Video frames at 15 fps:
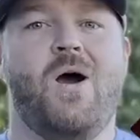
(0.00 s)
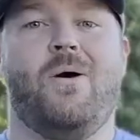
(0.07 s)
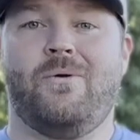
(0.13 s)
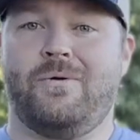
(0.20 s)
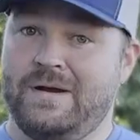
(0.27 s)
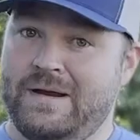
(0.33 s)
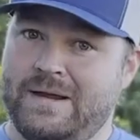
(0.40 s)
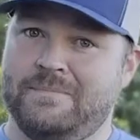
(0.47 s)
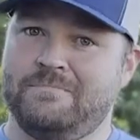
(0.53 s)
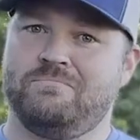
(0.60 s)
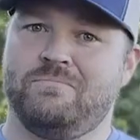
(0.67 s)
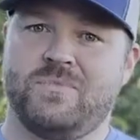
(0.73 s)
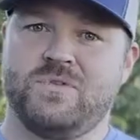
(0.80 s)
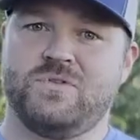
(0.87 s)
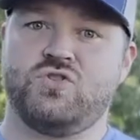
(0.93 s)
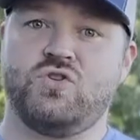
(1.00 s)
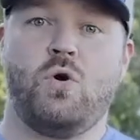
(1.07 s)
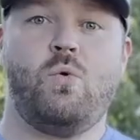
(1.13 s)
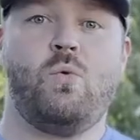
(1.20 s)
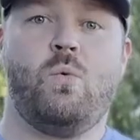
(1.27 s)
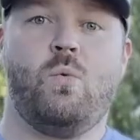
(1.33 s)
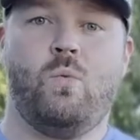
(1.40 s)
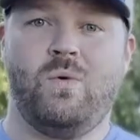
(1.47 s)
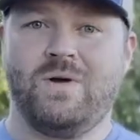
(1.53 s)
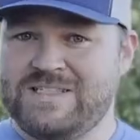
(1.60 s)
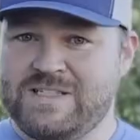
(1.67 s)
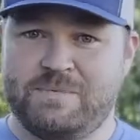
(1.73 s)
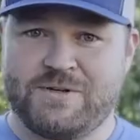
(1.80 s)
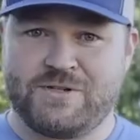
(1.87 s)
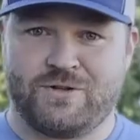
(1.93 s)
Okay, so
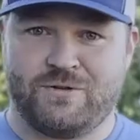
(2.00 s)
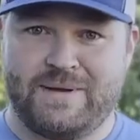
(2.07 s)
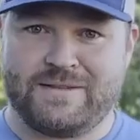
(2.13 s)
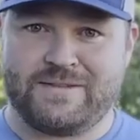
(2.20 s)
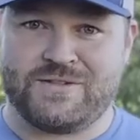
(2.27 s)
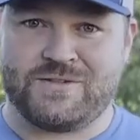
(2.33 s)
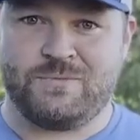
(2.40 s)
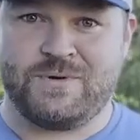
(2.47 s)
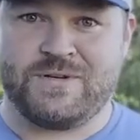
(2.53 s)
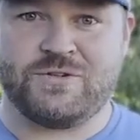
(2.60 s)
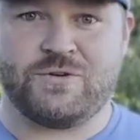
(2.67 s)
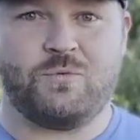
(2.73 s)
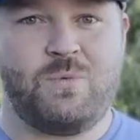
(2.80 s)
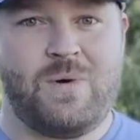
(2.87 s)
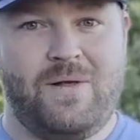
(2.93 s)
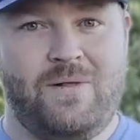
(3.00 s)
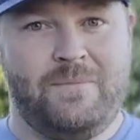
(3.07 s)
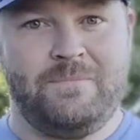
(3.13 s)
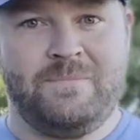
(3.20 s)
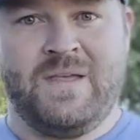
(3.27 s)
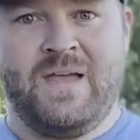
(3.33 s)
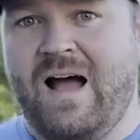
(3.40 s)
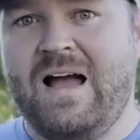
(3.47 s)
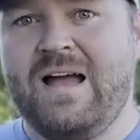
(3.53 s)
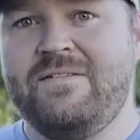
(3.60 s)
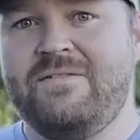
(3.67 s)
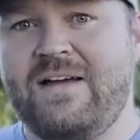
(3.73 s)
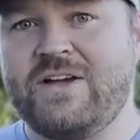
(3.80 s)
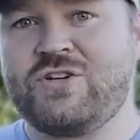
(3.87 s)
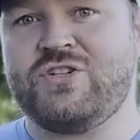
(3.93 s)
what's special about this wizard? Well,
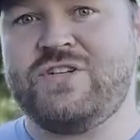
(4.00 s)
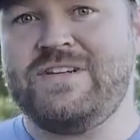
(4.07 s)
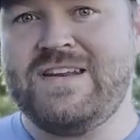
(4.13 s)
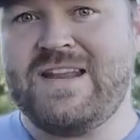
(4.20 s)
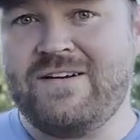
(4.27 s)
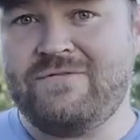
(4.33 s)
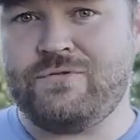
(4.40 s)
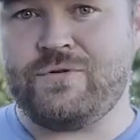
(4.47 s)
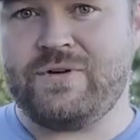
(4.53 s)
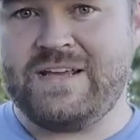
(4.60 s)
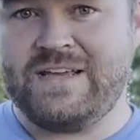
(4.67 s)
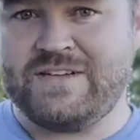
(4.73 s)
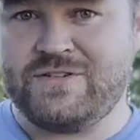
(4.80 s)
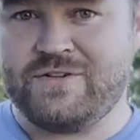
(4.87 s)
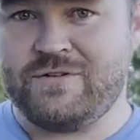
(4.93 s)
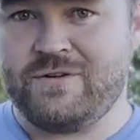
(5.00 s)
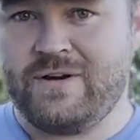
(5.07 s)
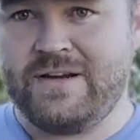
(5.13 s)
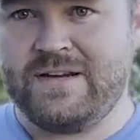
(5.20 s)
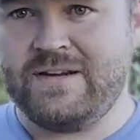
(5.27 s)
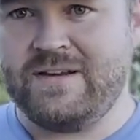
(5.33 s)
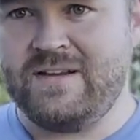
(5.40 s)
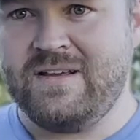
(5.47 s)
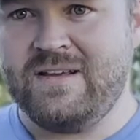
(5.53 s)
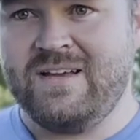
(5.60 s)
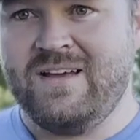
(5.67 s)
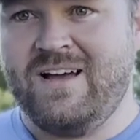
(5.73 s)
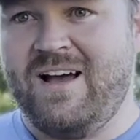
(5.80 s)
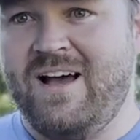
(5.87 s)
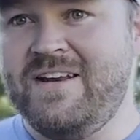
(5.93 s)
I've actually never integrated
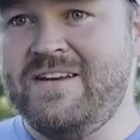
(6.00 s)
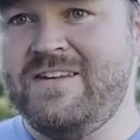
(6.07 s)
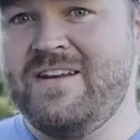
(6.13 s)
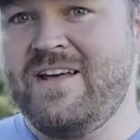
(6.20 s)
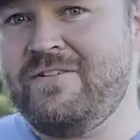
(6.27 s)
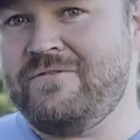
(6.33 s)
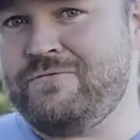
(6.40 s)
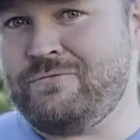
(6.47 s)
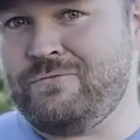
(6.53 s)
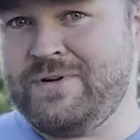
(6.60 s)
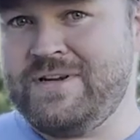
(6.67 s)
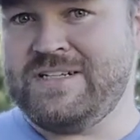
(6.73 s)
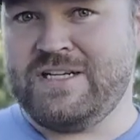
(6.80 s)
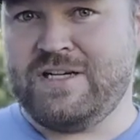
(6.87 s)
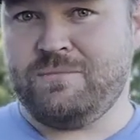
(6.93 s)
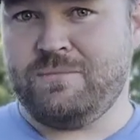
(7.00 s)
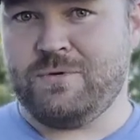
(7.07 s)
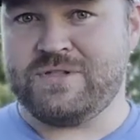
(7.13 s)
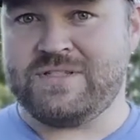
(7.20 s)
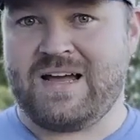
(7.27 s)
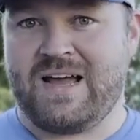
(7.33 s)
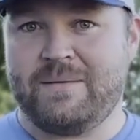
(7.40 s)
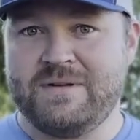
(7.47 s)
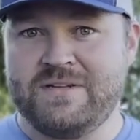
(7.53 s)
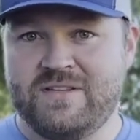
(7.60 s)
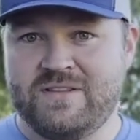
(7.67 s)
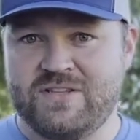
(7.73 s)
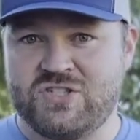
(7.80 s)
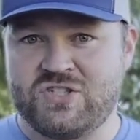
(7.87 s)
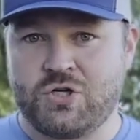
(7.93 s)
enough reasonable time into
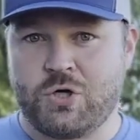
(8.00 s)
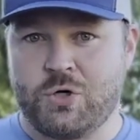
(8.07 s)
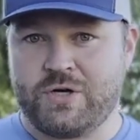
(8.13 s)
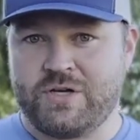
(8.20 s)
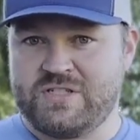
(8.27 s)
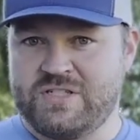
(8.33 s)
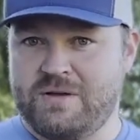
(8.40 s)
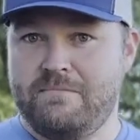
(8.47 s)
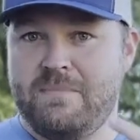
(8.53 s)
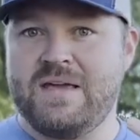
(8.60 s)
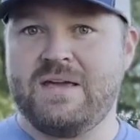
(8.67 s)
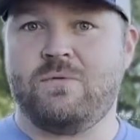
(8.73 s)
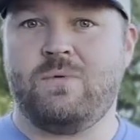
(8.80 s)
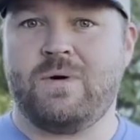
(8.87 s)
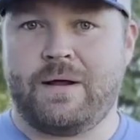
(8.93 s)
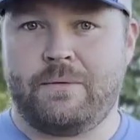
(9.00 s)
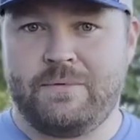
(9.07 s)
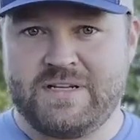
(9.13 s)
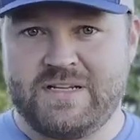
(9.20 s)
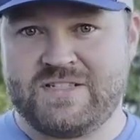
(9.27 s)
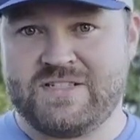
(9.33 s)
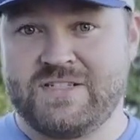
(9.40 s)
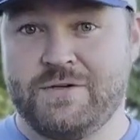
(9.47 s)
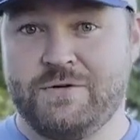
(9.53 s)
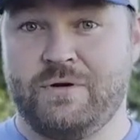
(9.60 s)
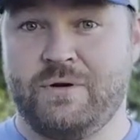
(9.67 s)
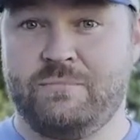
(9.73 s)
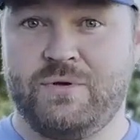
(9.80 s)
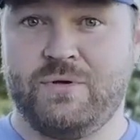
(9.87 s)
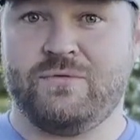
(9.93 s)
this target to make what I would consider
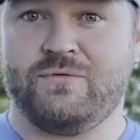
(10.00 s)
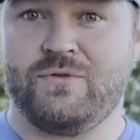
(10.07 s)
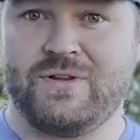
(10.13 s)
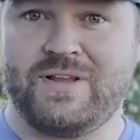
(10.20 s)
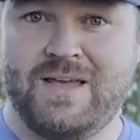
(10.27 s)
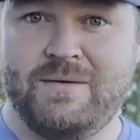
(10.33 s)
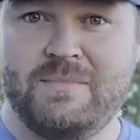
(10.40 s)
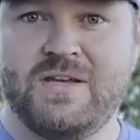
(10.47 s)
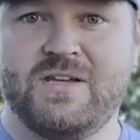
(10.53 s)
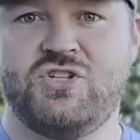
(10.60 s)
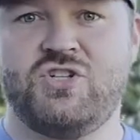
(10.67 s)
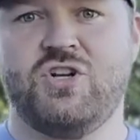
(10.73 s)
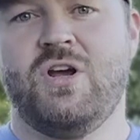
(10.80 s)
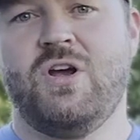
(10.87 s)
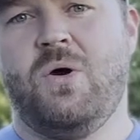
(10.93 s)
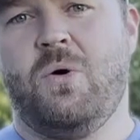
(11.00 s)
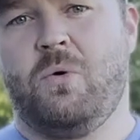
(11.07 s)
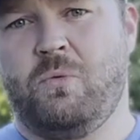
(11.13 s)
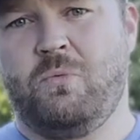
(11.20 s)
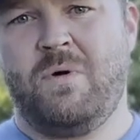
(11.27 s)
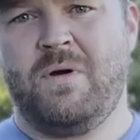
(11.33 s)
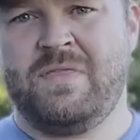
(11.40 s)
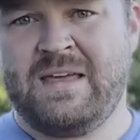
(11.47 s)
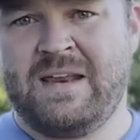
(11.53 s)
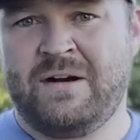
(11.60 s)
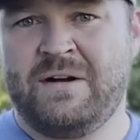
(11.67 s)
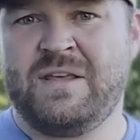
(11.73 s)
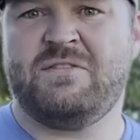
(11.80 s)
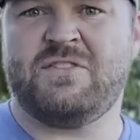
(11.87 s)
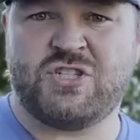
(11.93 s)
a beautiful image, or one that
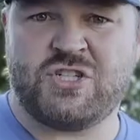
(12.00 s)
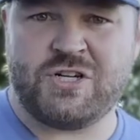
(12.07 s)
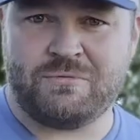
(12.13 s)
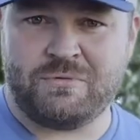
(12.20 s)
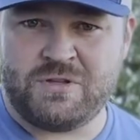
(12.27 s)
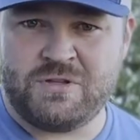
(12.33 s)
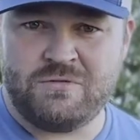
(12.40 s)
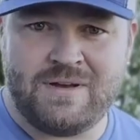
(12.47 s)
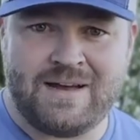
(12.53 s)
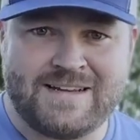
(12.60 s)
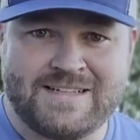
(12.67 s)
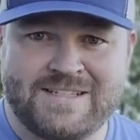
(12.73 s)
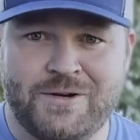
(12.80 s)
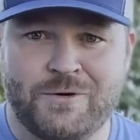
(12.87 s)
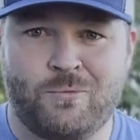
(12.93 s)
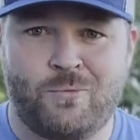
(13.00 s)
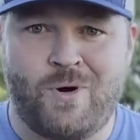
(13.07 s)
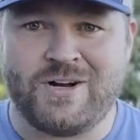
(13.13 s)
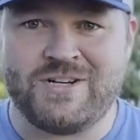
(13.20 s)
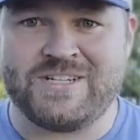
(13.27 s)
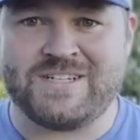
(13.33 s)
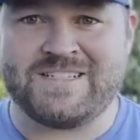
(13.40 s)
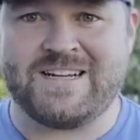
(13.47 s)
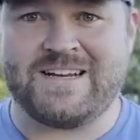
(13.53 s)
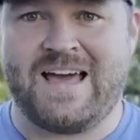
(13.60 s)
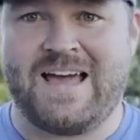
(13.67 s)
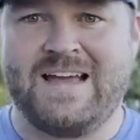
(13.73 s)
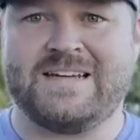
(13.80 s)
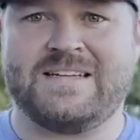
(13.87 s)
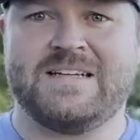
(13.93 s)
I'd even share with you guys here watching
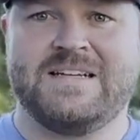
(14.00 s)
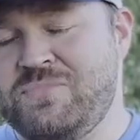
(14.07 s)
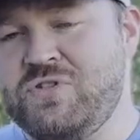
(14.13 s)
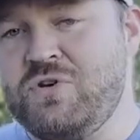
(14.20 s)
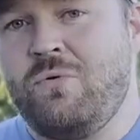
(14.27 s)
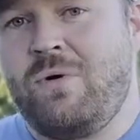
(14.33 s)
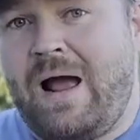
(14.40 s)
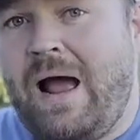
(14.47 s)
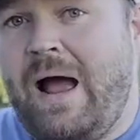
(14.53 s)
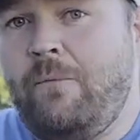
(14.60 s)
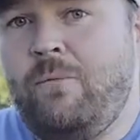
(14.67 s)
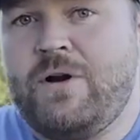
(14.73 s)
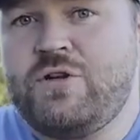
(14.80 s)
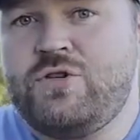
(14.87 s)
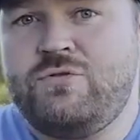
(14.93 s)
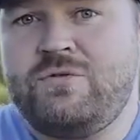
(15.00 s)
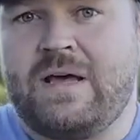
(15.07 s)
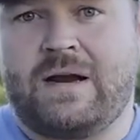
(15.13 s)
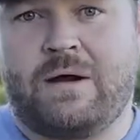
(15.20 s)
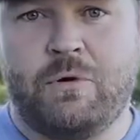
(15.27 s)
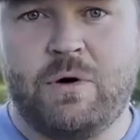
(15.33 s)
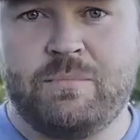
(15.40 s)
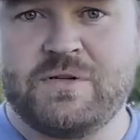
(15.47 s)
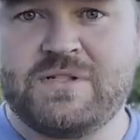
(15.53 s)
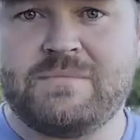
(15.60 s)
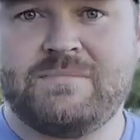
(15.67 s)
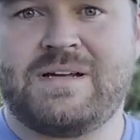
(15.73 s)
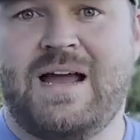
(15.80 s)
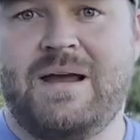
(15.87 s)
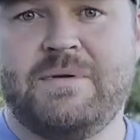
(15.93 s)
tonight. So I want to do that. I want to put
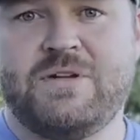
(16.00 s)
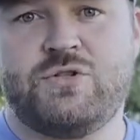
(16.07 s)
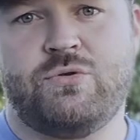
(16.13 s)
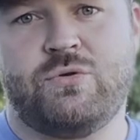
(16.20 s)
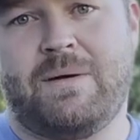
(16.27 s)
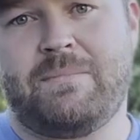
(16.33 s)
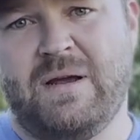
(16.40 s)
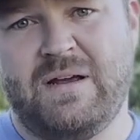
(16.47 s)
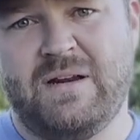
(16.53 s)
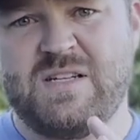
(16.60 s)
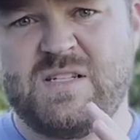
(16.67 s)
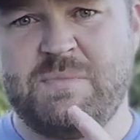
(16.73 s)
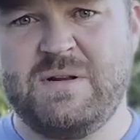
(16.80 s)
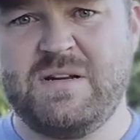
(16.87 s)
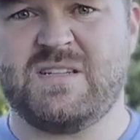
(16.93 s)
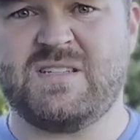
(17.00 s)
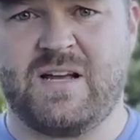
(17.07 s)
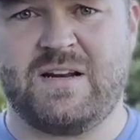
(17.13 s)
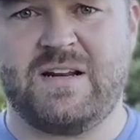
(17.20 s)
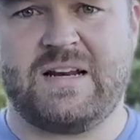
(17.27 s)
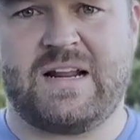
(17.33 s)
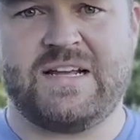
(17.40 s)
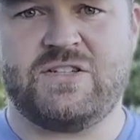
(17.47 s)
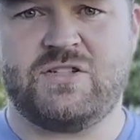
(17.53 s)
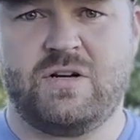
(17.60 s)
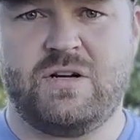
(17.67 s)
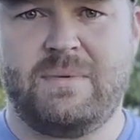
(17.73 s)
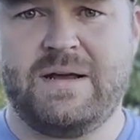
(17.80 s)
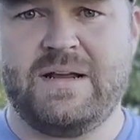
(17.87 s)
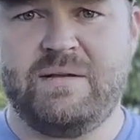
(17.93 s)
some time into it. I'm not going to spend a ton of nights
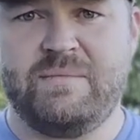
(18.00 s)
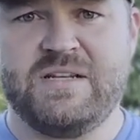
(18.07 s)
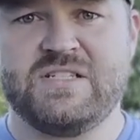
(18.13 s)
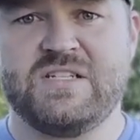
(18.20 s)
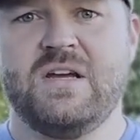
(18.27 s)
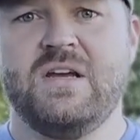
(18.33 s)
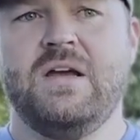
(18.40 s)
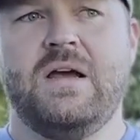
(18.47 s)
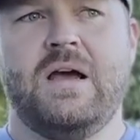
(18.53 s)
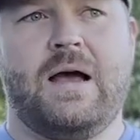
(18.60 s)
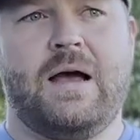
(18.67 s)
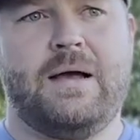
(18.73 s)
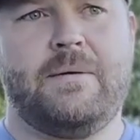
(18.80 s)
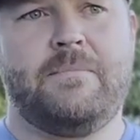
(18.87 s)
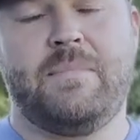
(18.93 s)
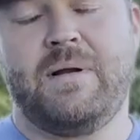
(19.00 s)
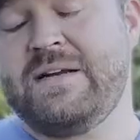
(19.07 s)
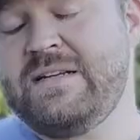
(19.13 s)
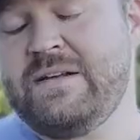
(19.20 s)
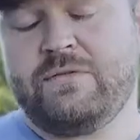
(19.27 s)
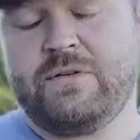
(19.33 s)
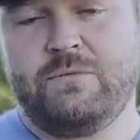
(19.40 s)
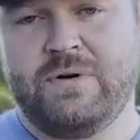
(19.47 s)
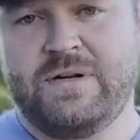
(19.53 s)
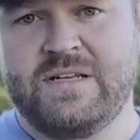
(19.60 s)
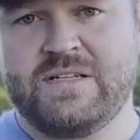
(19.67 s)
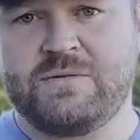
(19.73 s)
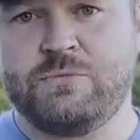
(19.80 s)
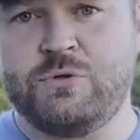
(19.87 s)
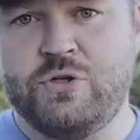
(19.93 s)
on it by any means, but I definitely want to
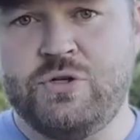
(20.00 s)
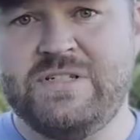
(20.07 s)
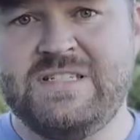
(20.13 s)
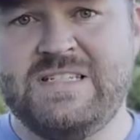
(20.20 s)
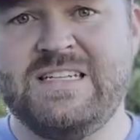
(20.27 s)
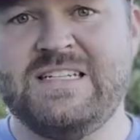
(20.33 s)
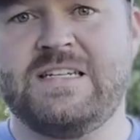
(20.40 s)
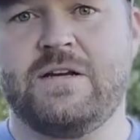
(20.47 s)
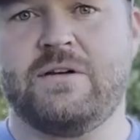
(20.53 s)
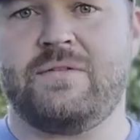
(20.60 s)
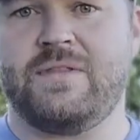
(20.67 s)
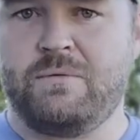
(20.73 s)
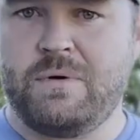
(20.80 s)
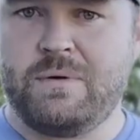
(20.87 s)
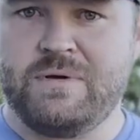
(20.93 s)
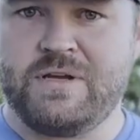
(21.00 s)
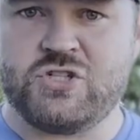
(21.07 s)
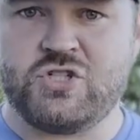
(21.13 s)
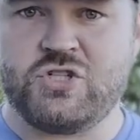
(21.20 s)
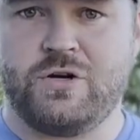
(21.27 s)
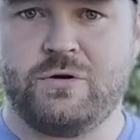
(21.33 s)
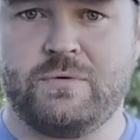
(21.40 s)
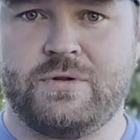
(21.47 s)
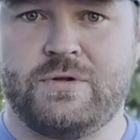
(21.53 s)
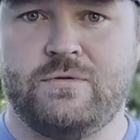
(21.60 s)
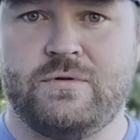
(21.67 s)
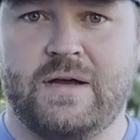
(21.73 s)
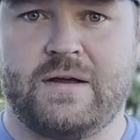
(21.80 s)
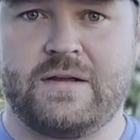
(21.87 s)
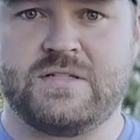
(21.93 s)
get some good detail, and that way we can share it with you
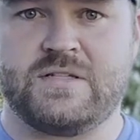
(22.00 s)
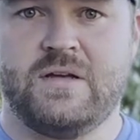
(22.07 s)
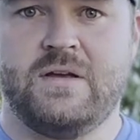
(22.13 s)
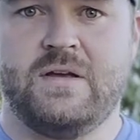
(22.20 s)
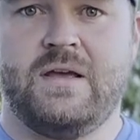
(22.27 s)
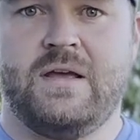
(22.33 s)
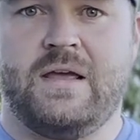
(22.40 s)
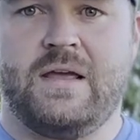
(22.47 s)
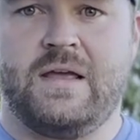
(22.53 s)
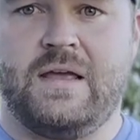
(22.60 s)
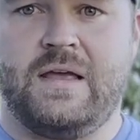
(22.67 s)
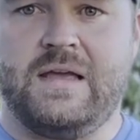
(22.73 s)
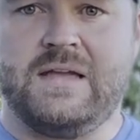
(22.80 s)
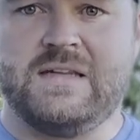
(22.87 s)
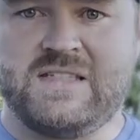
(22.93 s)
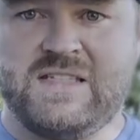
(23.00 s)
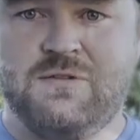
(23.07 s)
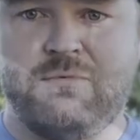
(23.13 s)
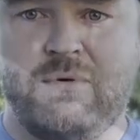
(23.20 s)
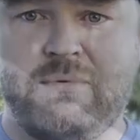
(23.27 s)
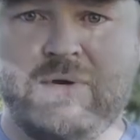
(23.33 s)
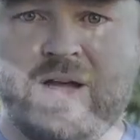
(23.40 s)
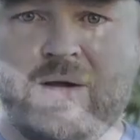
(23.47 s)
guys and see what we